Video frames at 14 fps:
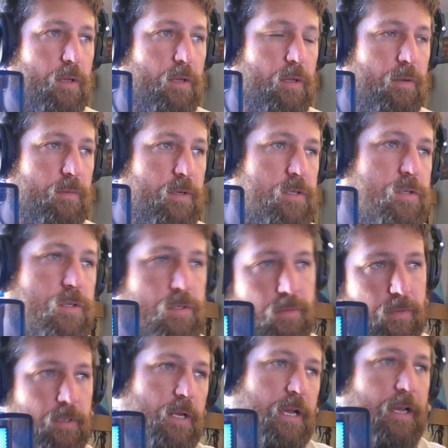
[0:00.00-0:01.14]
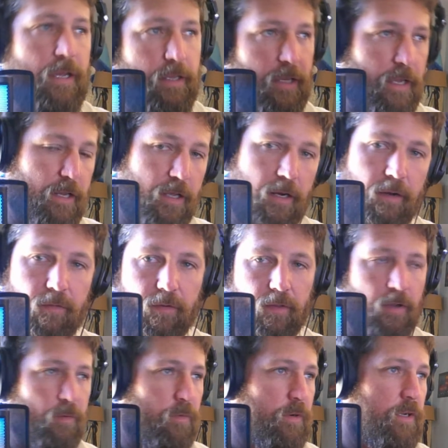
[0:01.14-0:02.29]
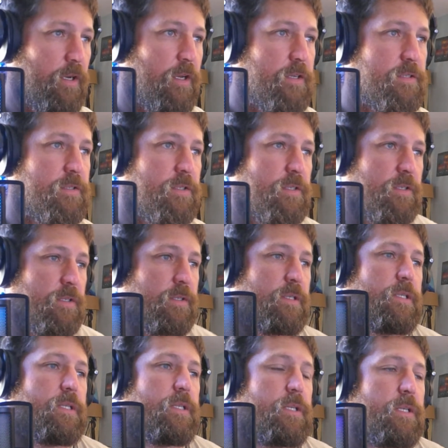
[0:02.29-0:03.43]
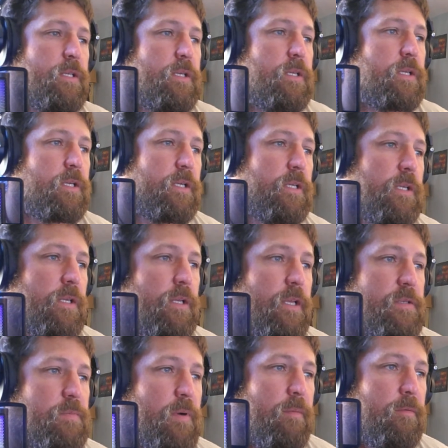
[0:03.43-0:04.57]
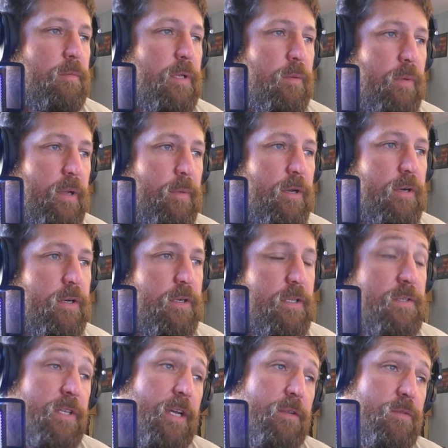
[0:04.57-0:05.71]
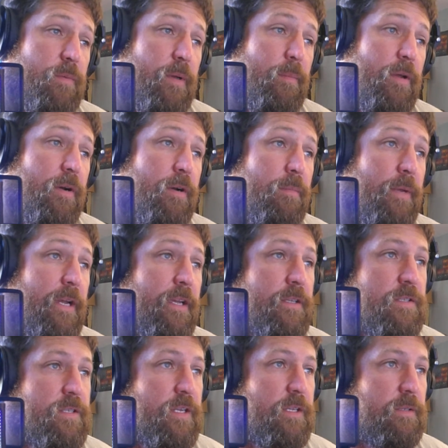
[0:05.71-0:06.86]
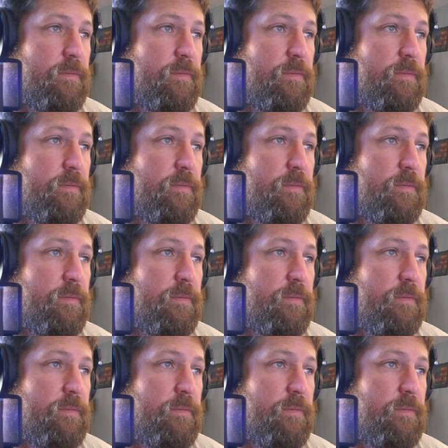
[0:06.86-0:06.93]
Which, I gotta get everything organized. That's probably way better. It sounds way better in my headset.